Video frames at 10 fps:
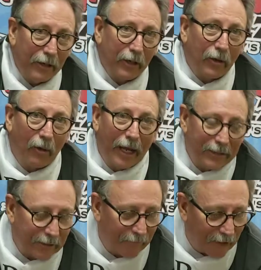Here you go,
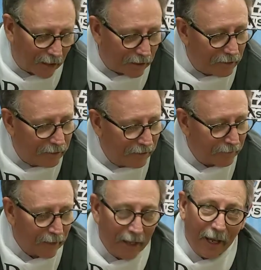handsome fellow.
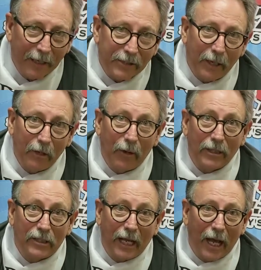
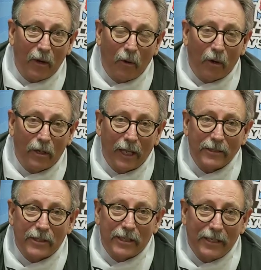SWH.org,
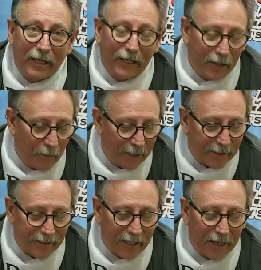that's the uh,
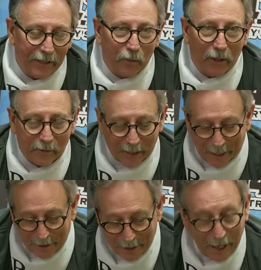Humane Society's
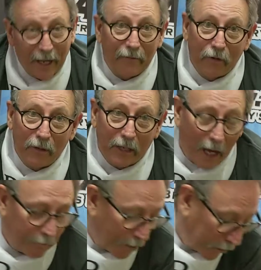website. And if you
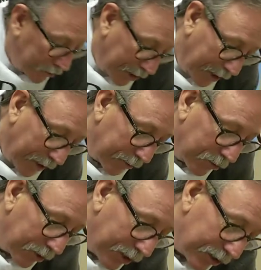adopt Bones, he
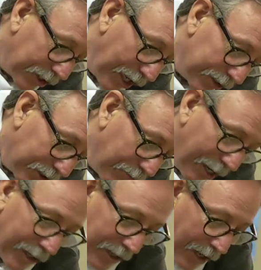comes with this
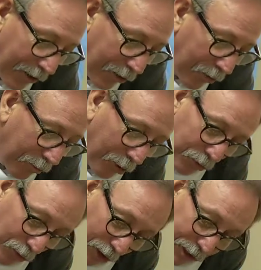handsome bandana that we're
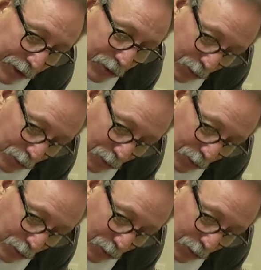both wearing